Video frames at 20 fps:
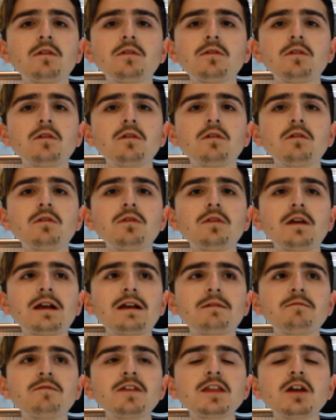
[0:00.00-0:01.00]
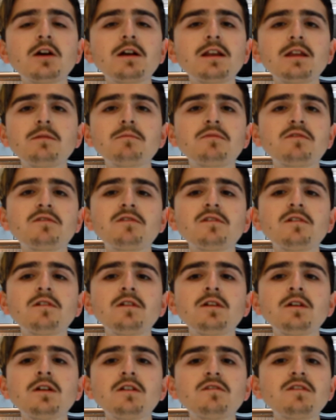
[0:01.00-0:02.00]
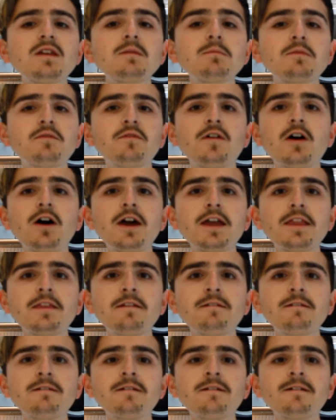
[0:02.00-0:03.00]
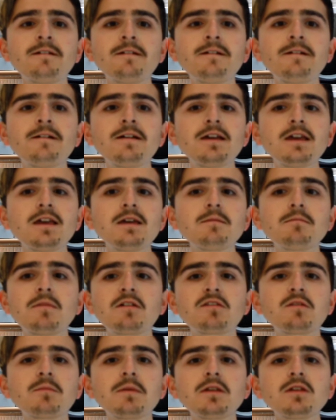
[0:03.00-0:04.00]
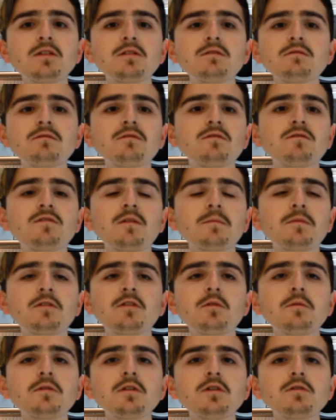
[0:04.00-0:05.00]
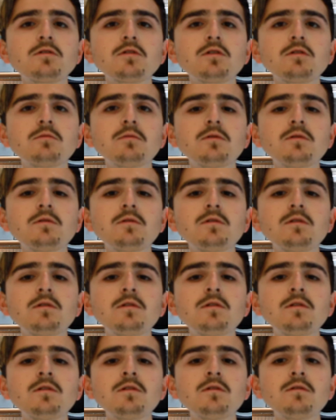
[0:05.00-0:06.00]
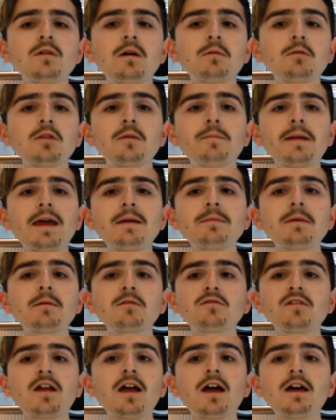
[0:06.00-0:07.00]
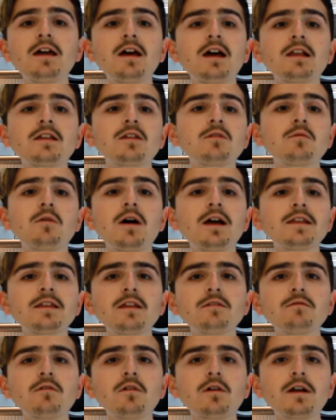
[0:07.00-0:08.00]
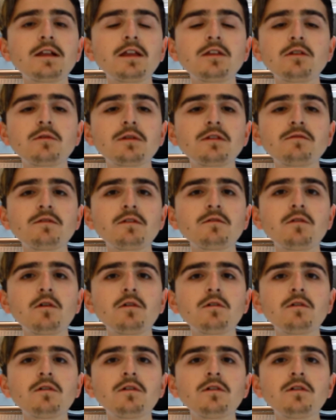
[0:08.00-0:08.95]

The video clips seemed fine. Must have been something to do with YouTube. I'm gonna blame them, because I don't know what I did wrong, I didn't do anything wrong.